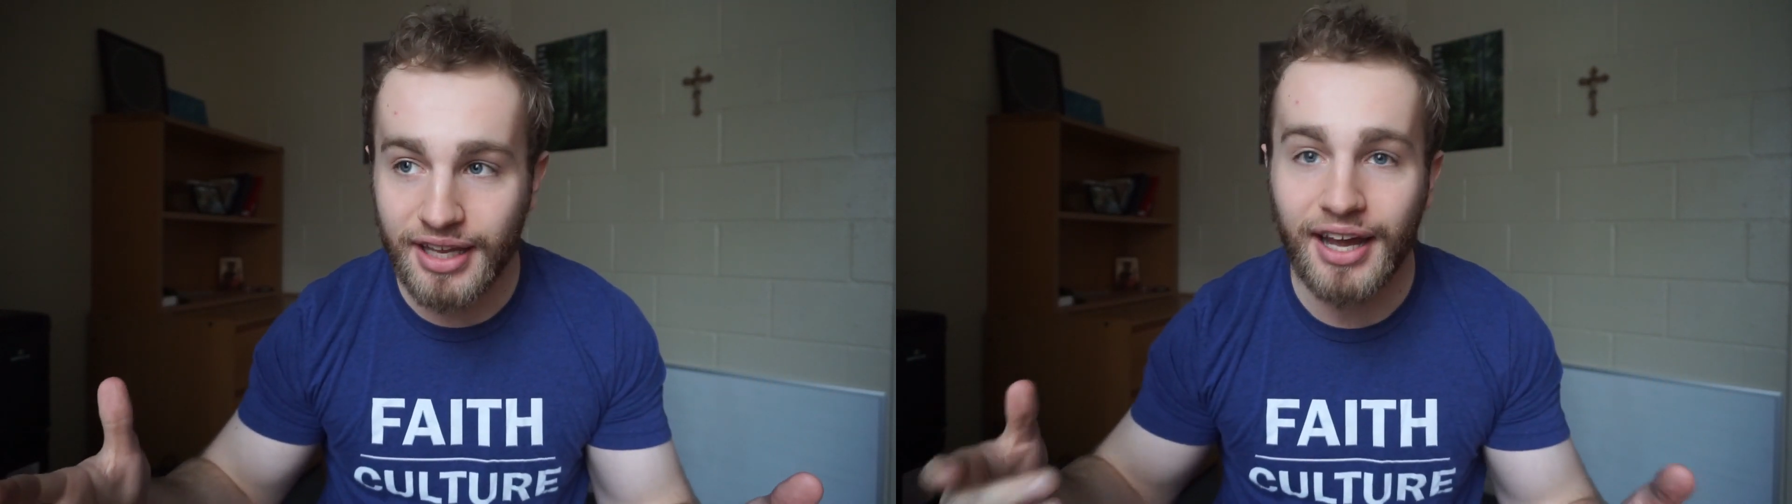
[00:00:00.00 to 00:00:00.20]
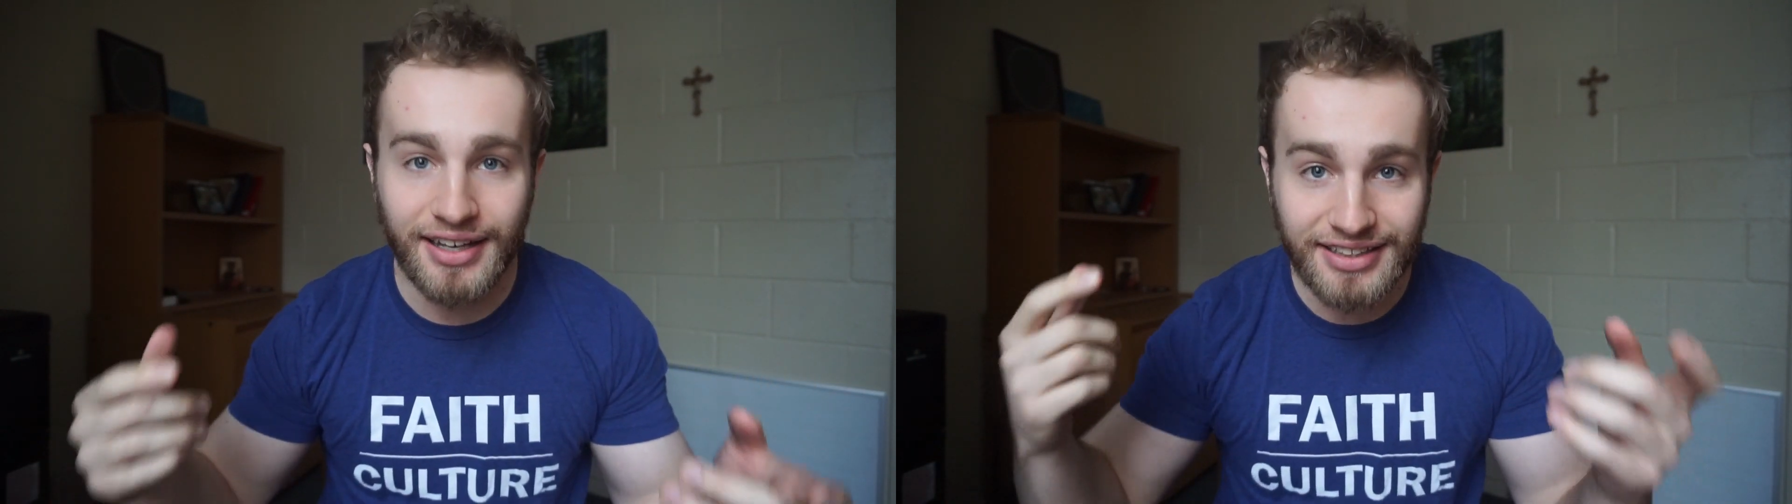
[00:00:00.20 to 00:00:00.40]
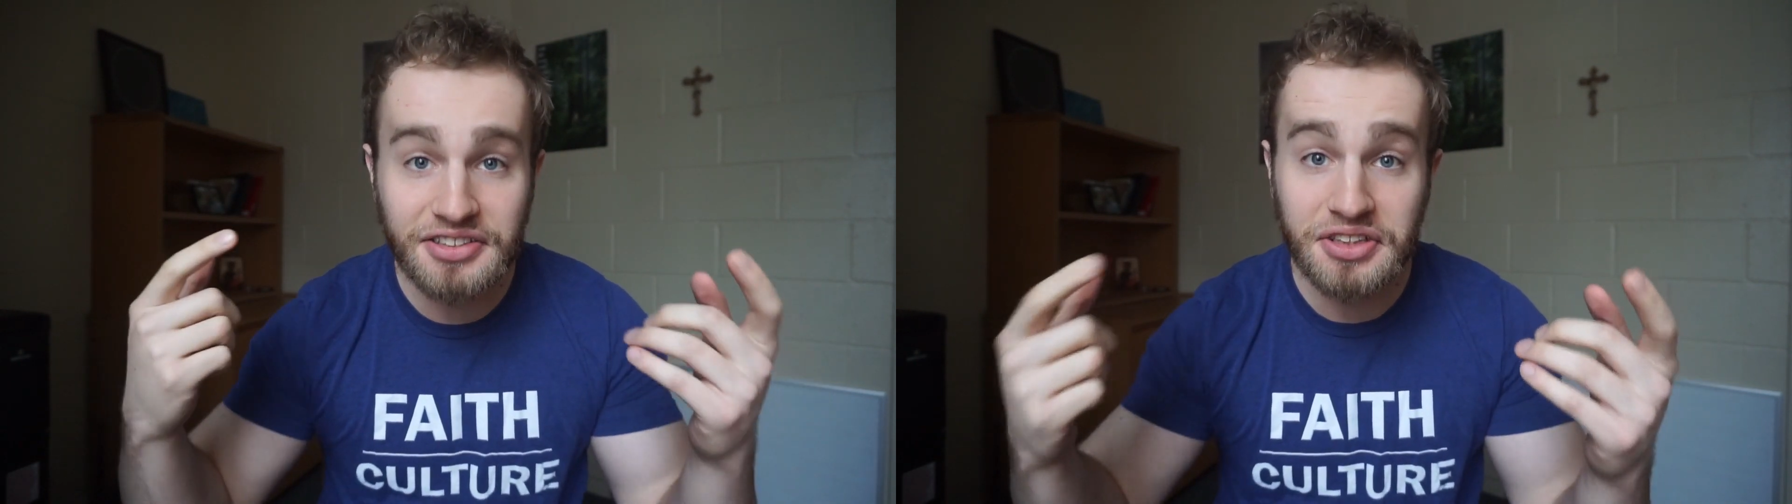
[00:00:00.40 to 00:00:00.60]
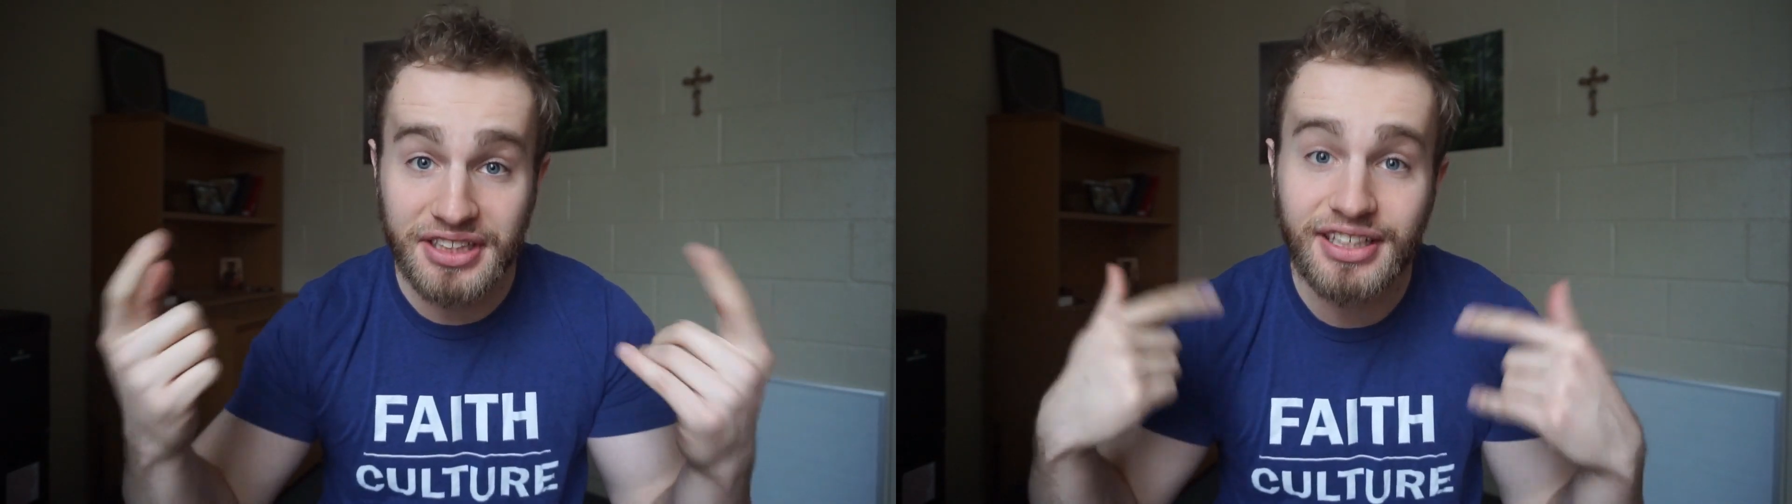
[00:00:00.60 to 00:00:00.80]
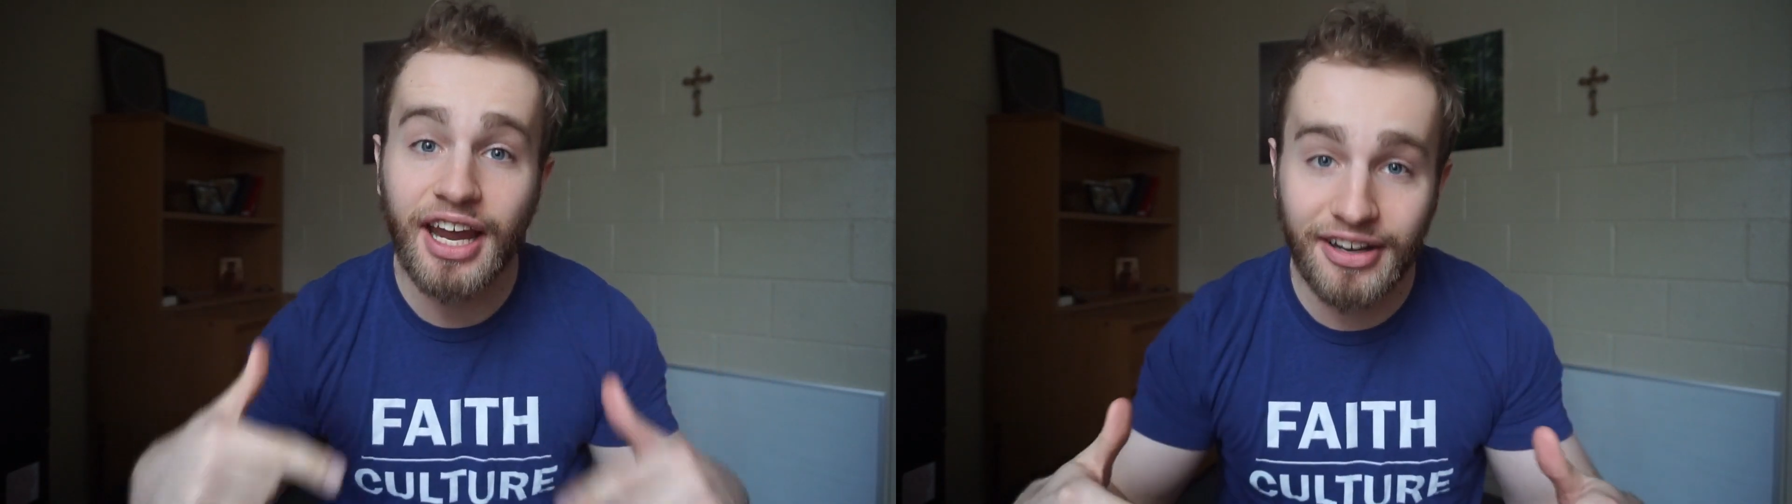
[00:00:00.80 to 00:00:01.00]
that it's
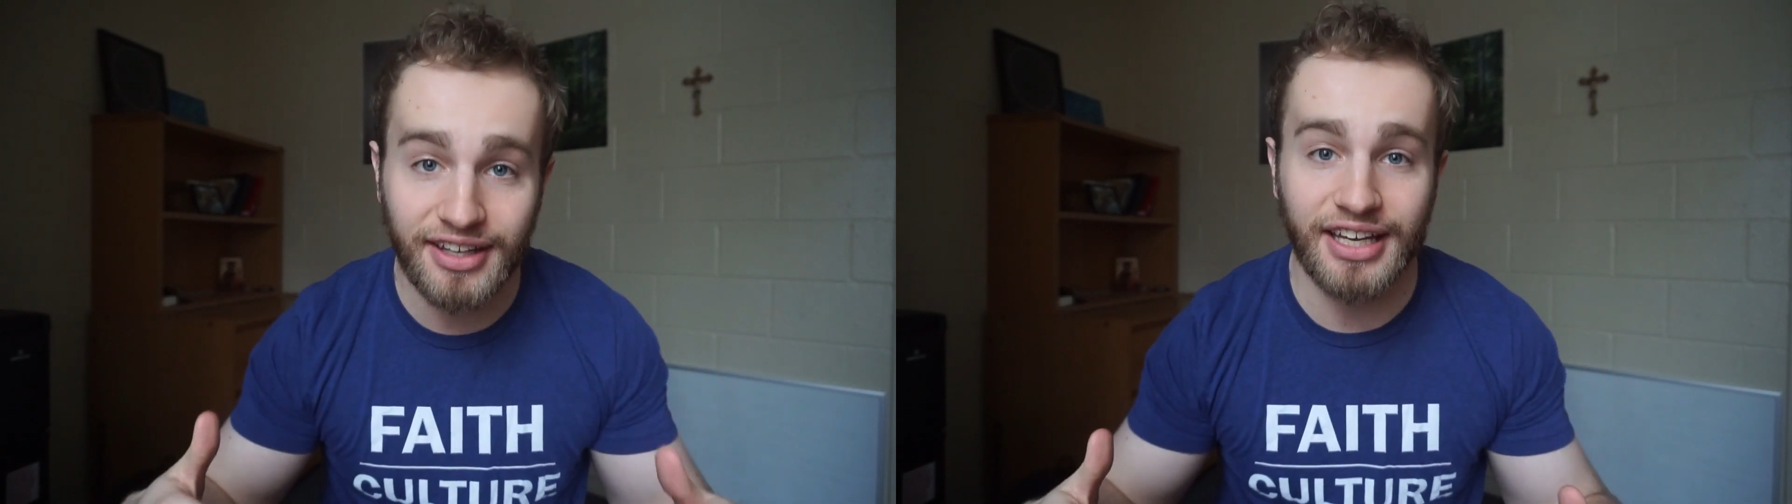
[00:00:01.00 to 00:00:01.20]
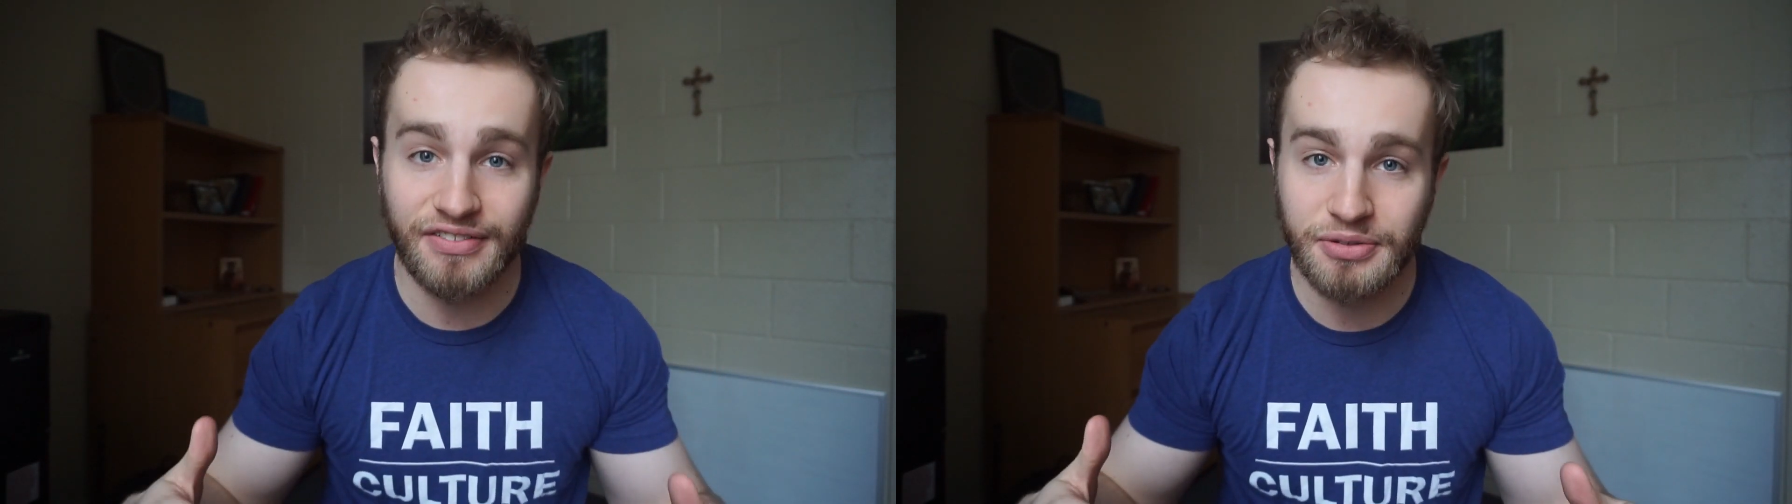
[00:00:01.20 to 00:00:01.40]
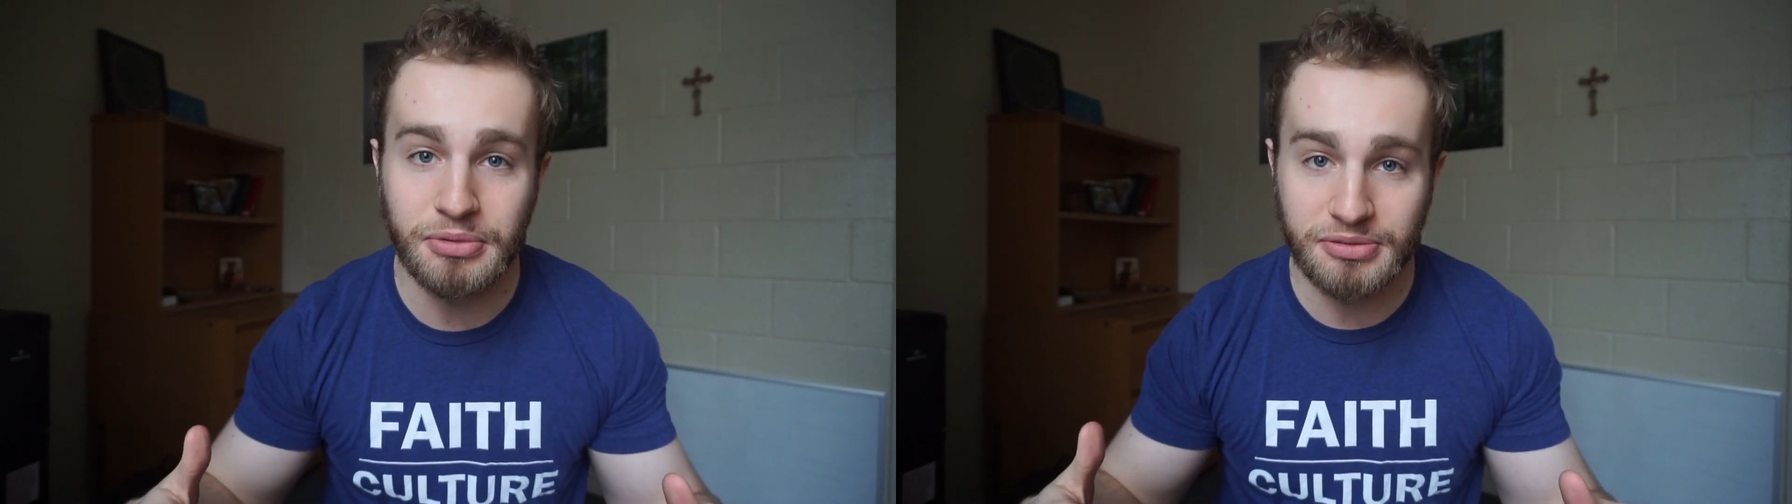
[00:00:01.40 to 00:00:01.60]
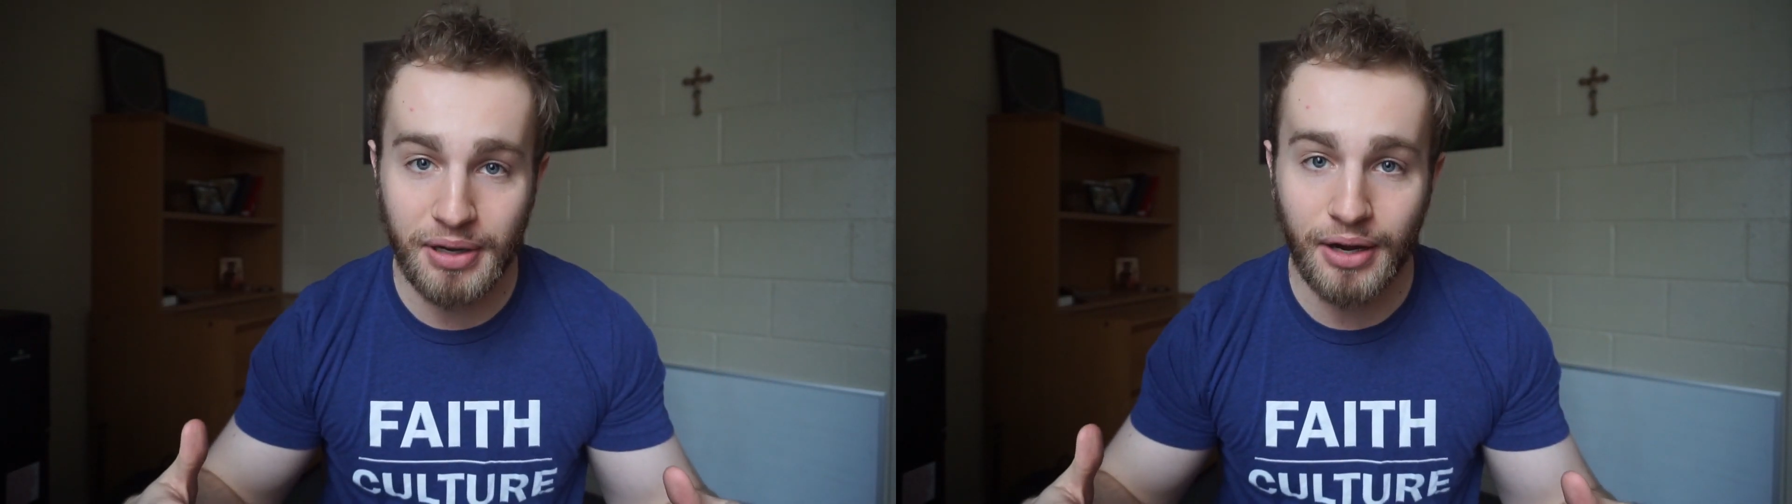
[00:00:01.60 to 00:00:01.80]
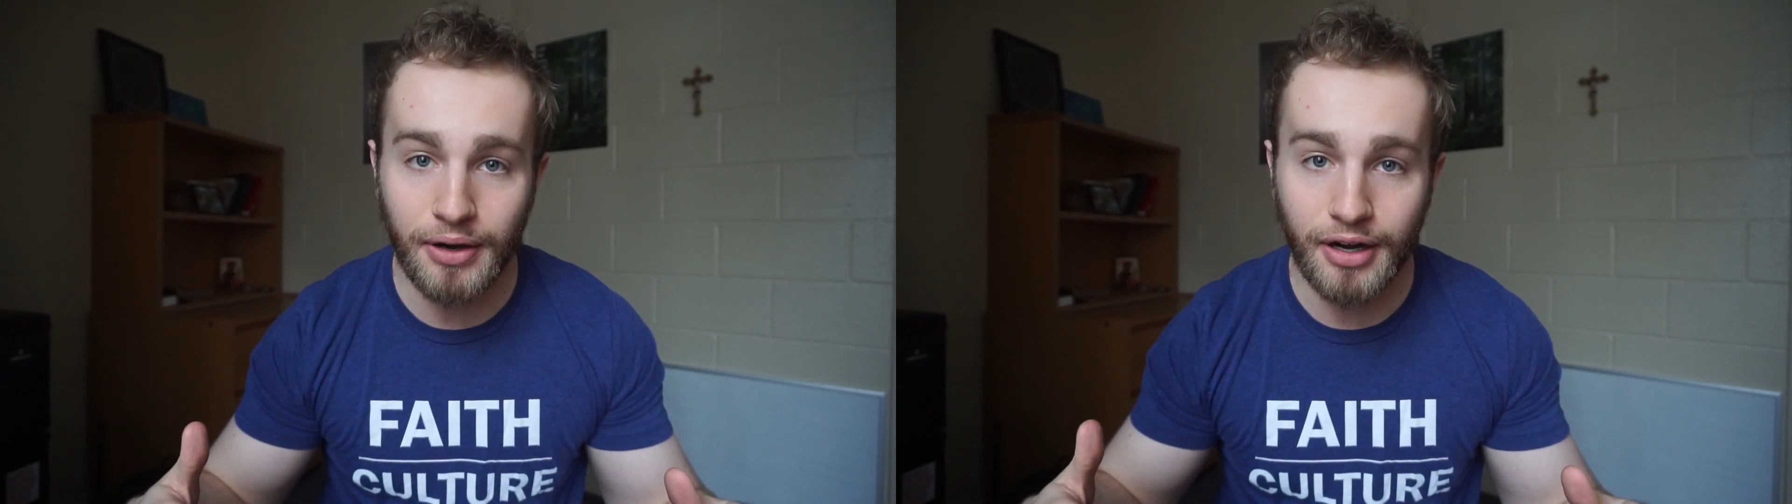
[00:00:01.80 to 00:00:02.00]
his hair that gives him his
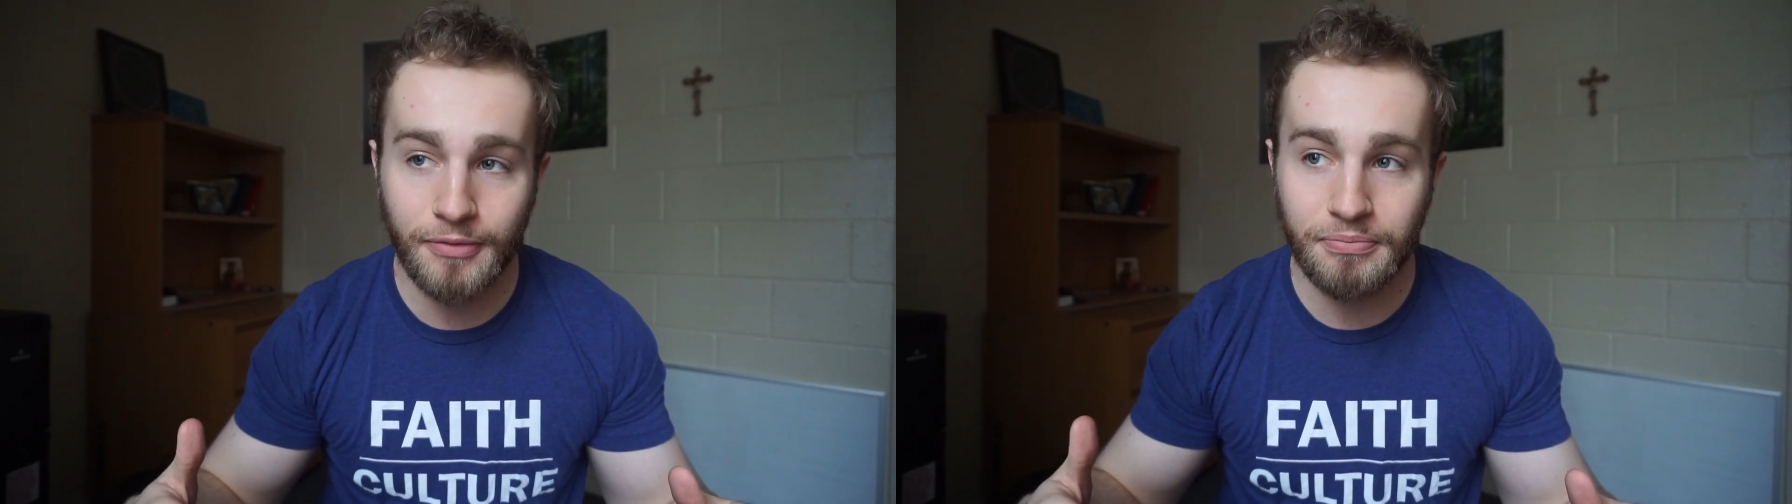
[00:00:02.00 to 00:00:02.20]
power.